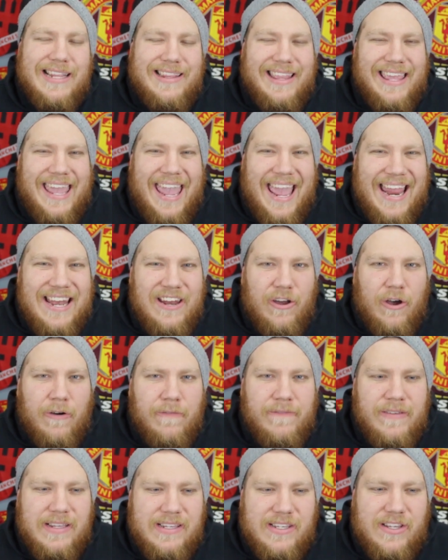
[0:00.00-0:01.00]
at the end
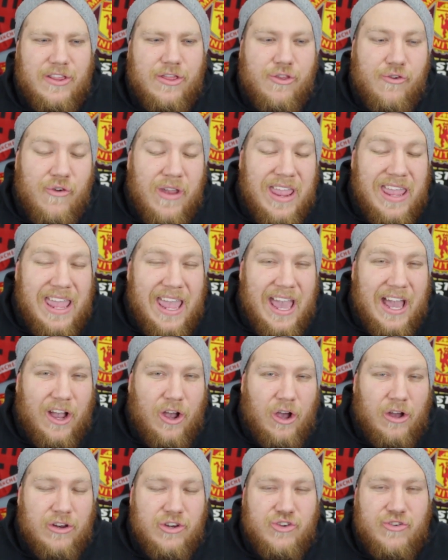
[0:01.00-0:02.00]
of his three-year
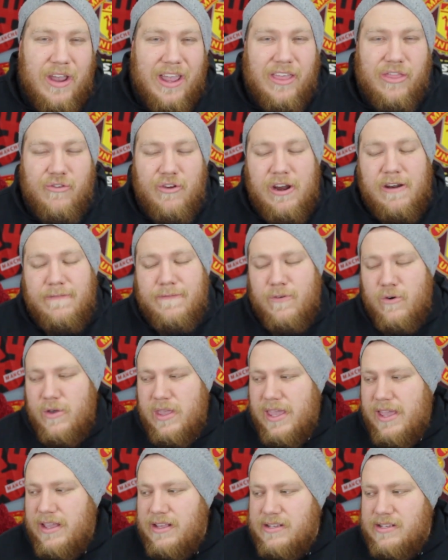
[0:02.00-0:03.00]
contract, 3 to 4
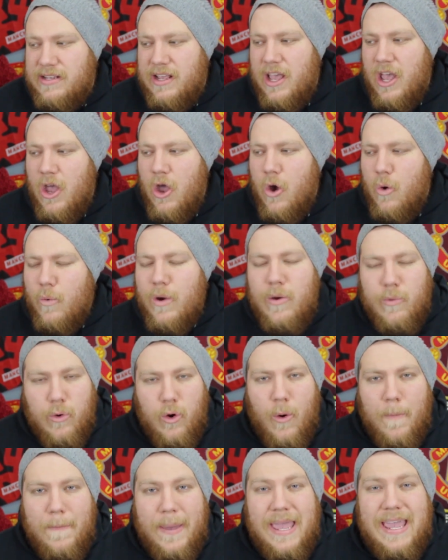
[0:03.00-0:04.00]
years, we
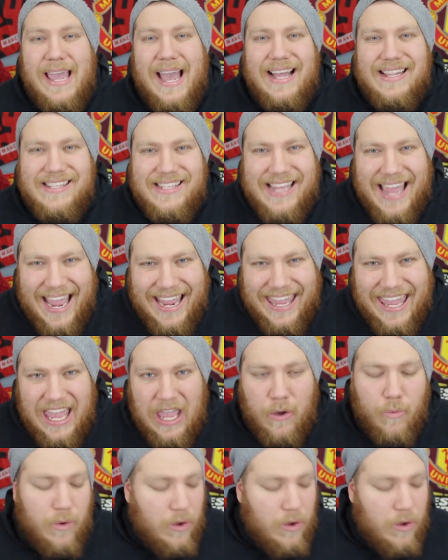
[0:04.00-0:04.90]
will be attacking.